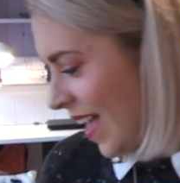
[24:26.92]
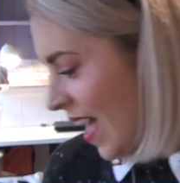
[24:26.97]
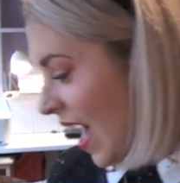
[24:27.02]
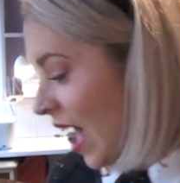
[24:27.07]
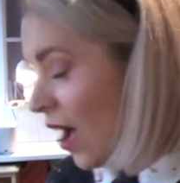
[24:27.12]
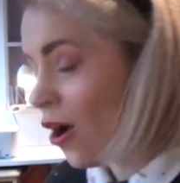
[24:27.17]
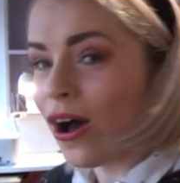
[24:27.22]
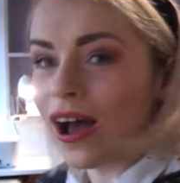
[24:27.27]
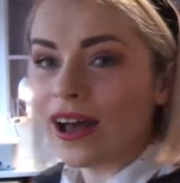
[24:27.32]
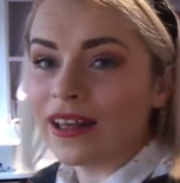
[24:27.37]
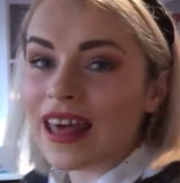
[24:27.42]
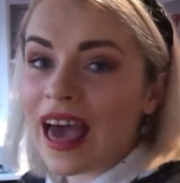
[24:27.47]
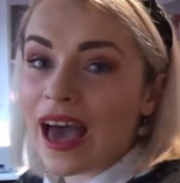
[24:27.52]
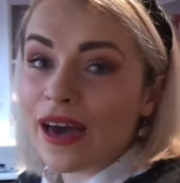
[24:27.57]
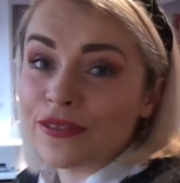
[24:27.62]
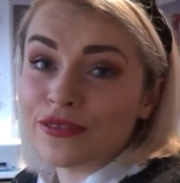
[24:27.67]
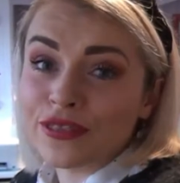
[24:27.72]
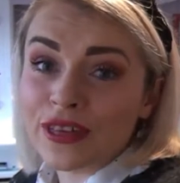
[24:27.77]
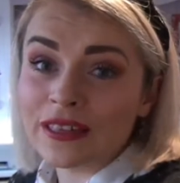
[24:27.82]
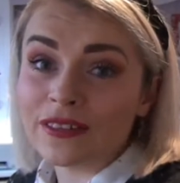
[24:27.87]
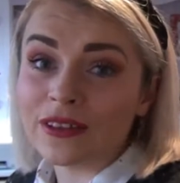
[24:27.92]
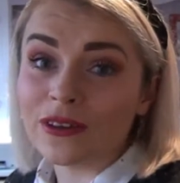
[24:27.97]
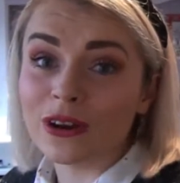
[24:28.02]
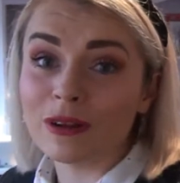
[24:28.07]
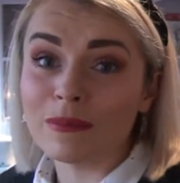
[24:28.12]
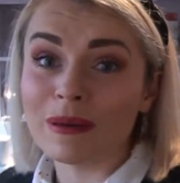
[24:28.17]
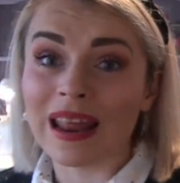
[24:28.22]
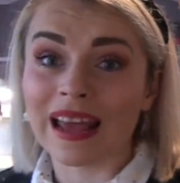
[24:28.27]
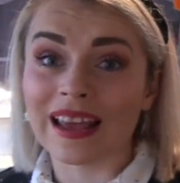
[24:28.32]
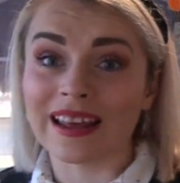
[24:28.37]
Oh, I think they're going
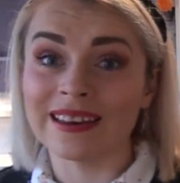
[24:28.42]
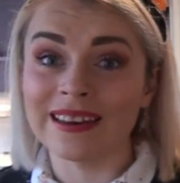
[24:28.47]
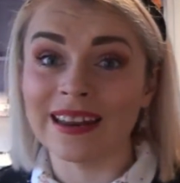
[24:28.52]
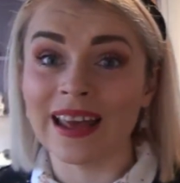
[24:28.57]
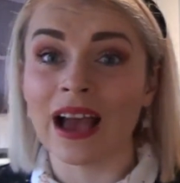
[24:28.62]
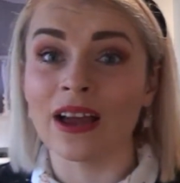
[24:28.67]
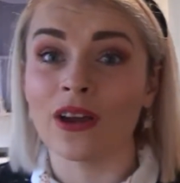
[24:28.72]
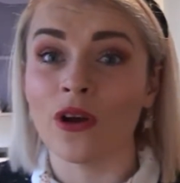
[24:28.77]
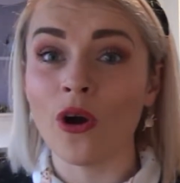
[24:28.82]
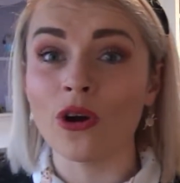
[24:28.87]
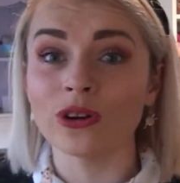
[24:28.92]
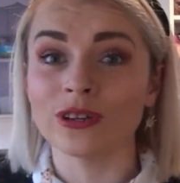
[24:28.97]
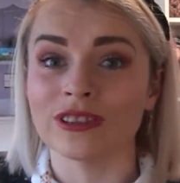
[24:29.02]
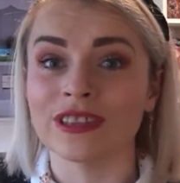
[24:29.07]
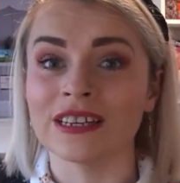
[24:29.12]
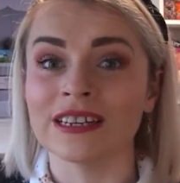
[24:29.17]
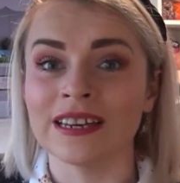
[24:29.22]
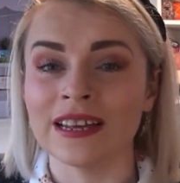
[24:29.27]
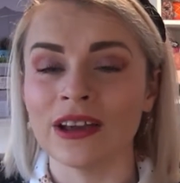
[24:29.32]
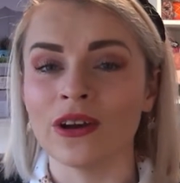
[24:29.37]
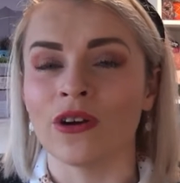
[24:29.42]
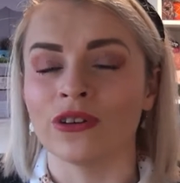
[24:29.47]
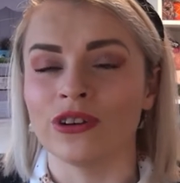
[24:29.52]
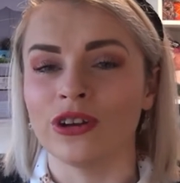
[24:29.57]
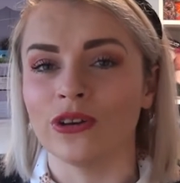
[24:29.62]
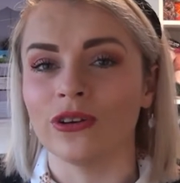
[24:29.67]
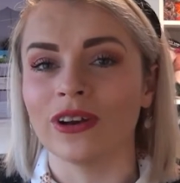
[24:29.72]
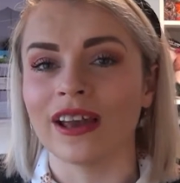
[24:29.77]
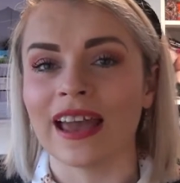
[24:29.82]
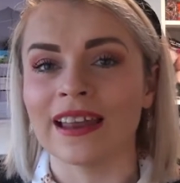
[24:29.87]
to be like I ordered the neon. You
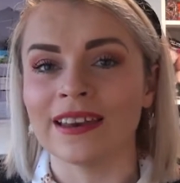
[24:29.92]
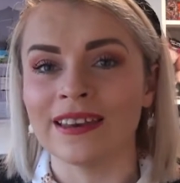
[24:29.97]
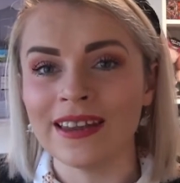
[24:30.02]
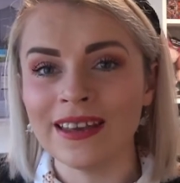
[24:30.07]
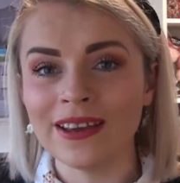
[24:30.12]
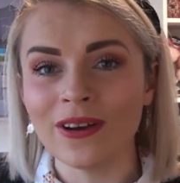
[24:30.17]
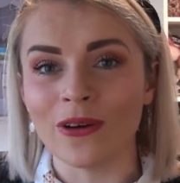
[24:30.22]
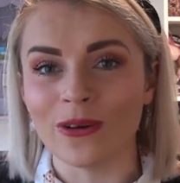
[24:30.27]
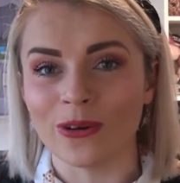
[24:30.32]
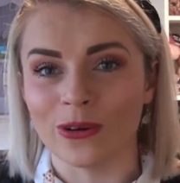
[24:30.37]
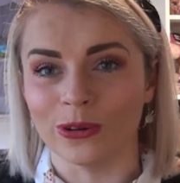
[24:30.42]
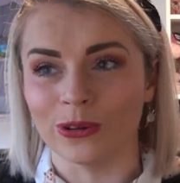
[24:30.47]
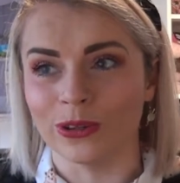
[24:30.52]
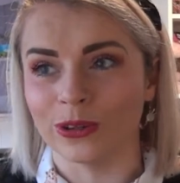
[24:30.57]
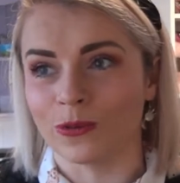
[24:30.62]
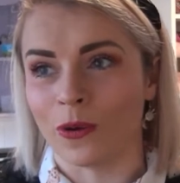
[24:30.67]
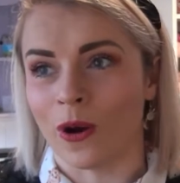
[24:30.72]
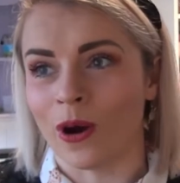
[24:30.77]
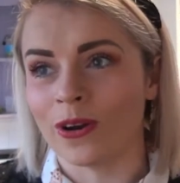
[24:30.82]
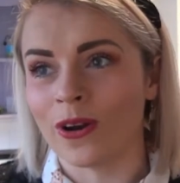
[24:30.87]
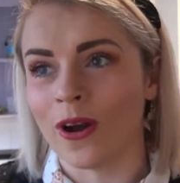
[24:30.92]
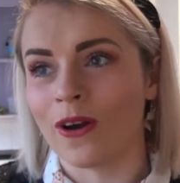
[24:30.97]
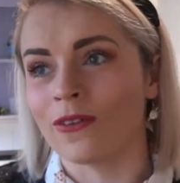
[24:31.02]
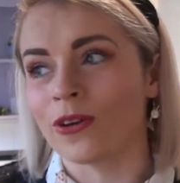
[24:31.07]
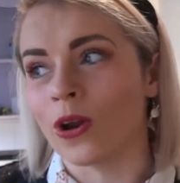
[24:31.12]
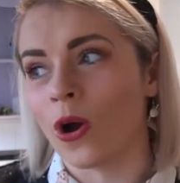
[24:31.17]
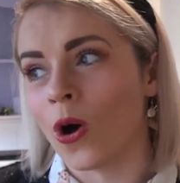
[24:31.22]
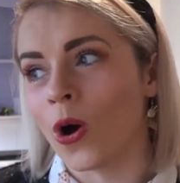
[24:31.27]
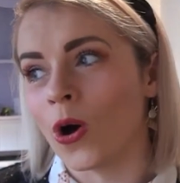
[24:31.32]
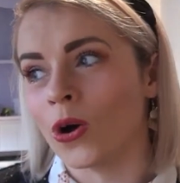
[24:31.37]
could get a neon coloured one or
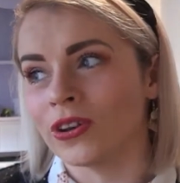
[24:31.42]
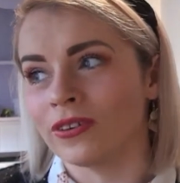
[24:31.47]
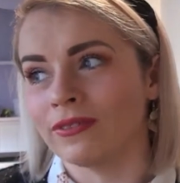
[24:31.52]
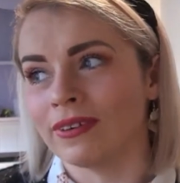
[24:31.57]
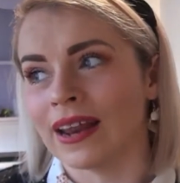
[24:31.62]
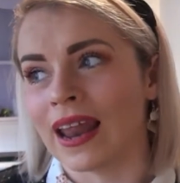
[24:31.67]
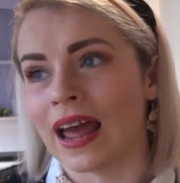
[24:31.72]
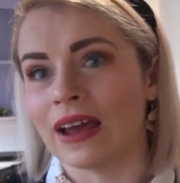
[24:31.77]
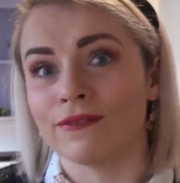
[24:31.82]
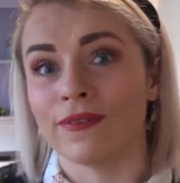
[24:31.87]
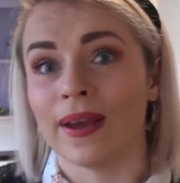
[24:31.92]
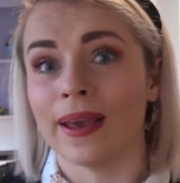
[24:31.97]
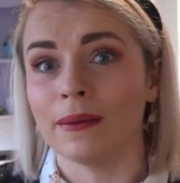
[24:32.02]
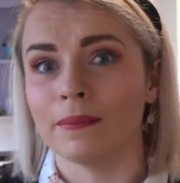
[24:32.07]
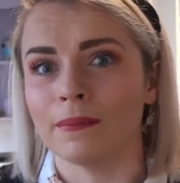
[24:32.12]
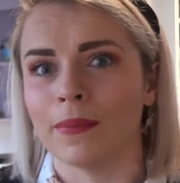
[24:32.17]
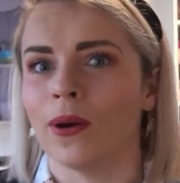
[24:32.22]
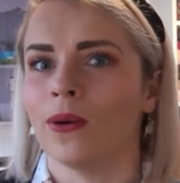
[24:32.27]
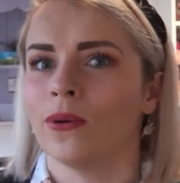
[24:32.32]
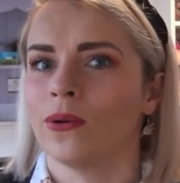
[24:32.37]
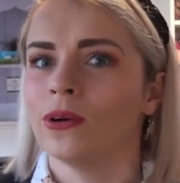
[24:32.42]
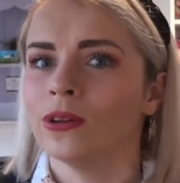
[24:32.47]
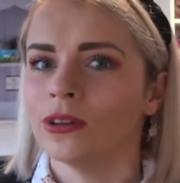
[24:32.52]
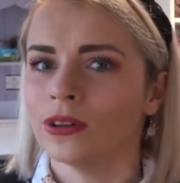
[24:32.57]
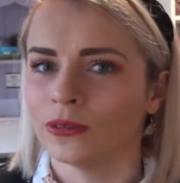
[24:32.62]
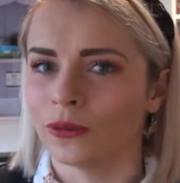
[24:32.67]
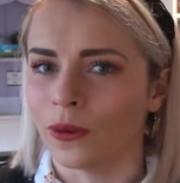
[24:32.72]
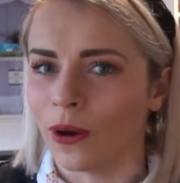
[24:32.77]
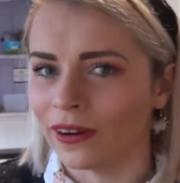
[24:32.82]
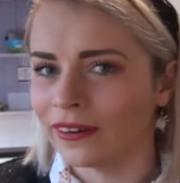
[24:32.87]
an ordinary like rainbow
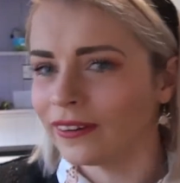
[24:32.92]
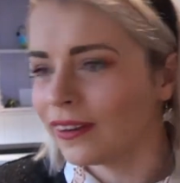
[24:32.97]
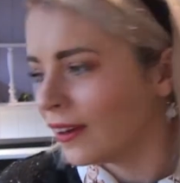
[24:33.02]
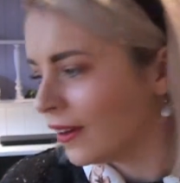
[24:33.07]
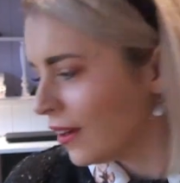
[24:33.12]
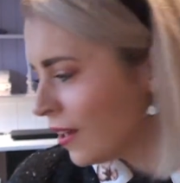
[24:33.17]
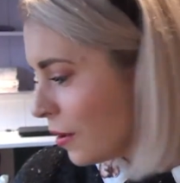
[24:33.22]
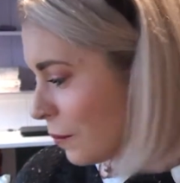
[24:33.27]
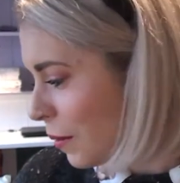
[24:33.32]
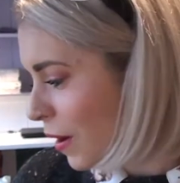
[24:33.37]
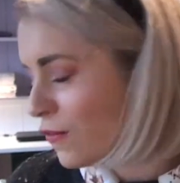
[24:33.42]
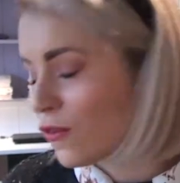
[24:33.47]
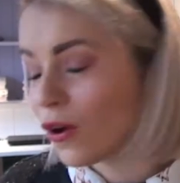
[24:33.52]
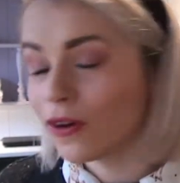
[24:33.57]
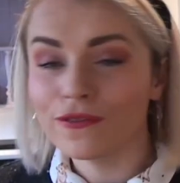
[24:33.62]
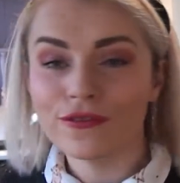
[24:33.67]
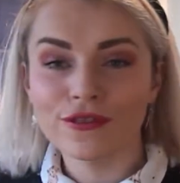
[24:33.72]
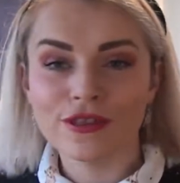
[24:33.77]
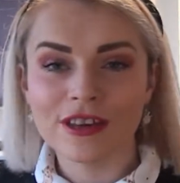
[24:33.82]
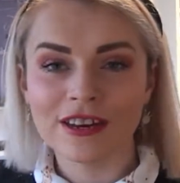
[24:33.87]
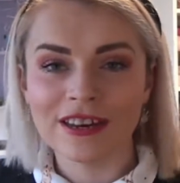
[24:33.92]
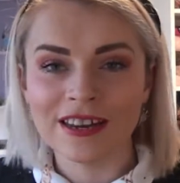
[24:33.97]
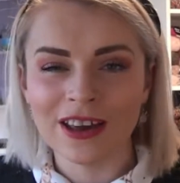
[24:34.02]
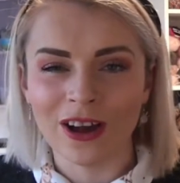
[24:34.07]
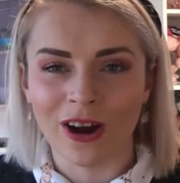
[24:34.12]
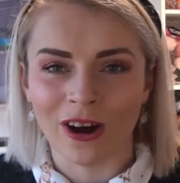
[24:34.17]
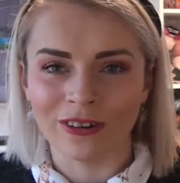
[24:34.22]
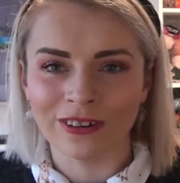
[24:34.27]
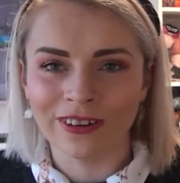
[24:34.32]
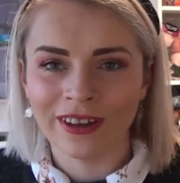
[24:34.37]
coloured one, but I've gone for the
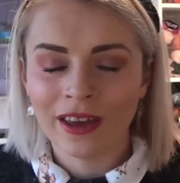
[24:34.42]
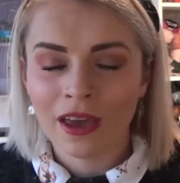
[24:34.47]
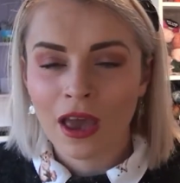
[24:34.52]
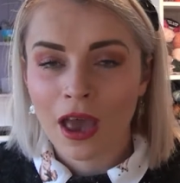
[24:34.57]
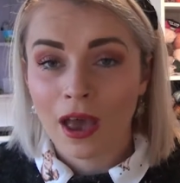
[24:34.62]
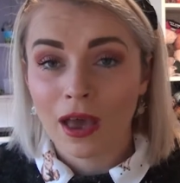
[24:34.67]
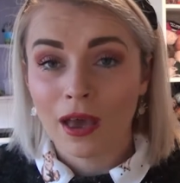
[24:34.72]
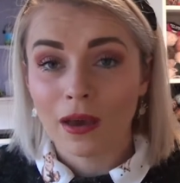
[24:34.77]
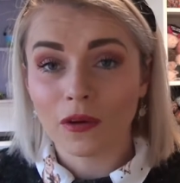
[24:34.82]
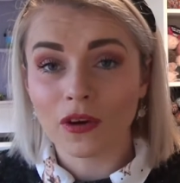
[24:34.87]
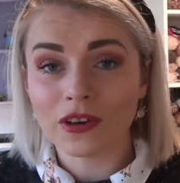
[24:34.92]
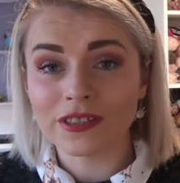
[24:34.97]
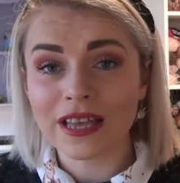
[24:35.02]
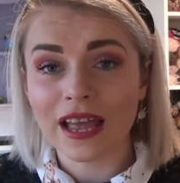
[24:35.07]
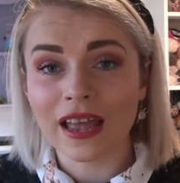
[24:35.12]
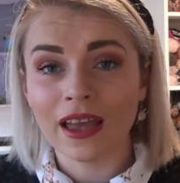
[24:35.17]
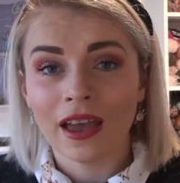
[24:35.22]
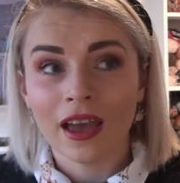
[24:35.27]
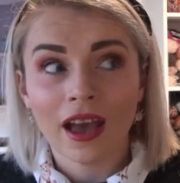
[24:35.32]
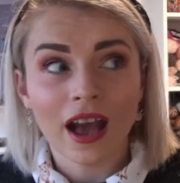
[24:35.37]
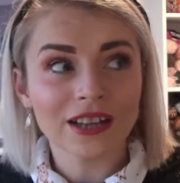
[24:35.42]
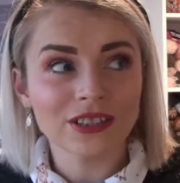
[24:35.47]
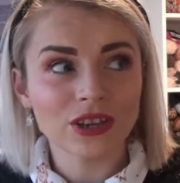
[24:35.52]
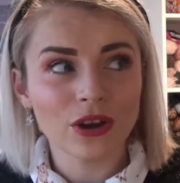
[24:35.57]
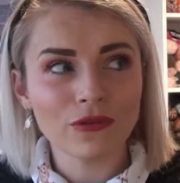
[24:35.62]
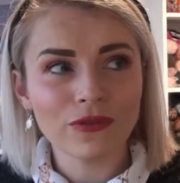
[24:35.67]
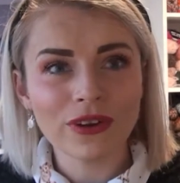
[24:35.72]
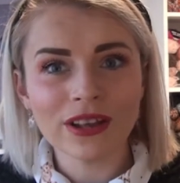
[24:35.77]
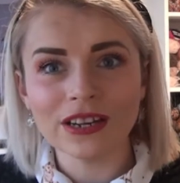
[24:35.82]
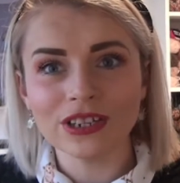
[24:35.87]
neon because like I
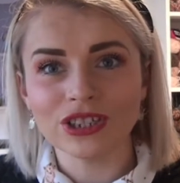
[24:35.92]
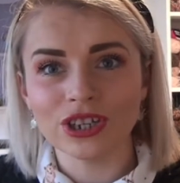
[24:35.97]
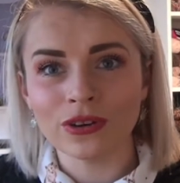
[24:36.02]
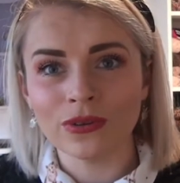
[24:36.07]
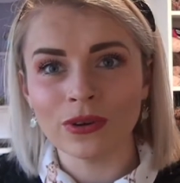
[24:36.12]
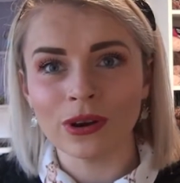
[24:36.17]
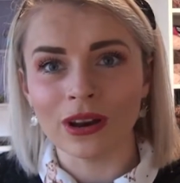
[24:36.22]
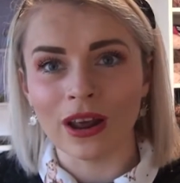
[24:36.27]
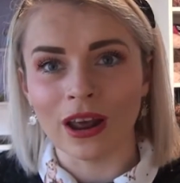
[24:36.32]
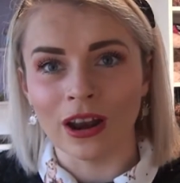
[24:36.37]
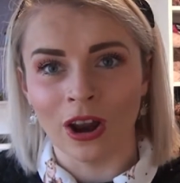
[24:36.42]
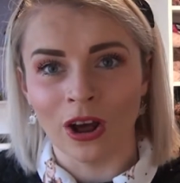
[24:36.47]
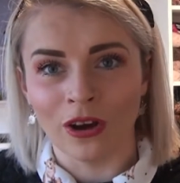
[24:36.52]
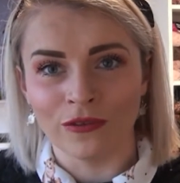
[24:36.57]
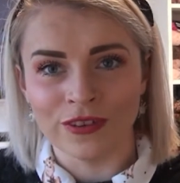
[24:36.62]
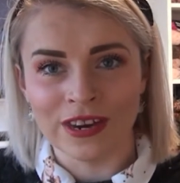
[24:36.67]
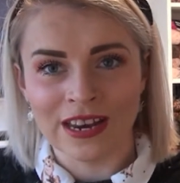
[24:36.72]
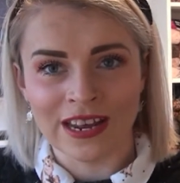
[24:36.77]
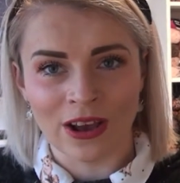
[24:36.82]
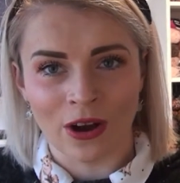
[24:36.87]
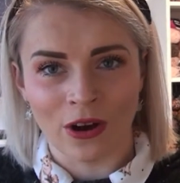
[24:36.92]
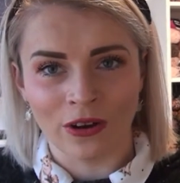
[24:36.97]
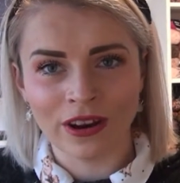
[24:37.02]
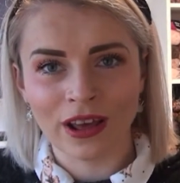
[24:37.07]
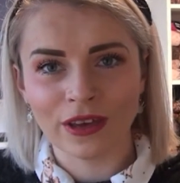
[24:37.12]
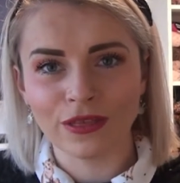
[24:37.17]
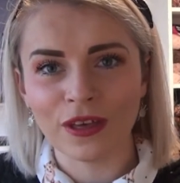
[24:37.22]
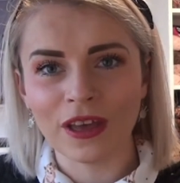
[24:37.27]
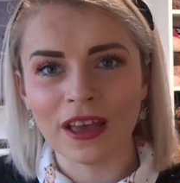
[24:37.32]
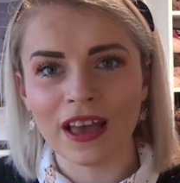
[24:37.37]
don't really do a lot of neon.
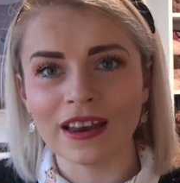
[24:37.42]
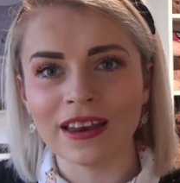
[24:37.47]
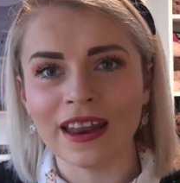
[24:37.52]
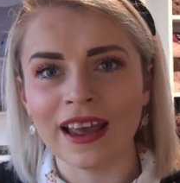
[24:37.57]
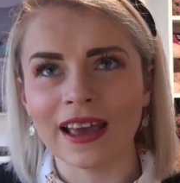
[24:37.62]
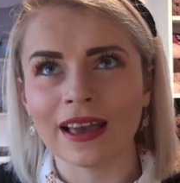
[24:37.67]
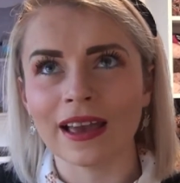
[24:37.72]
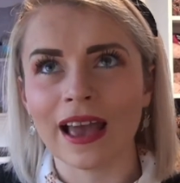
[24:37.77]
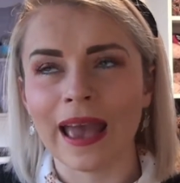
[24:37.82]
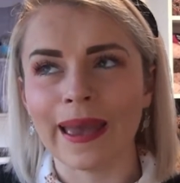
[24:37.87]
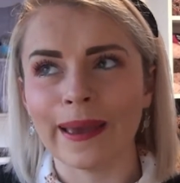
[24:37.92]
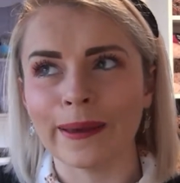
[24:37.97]
I think I knit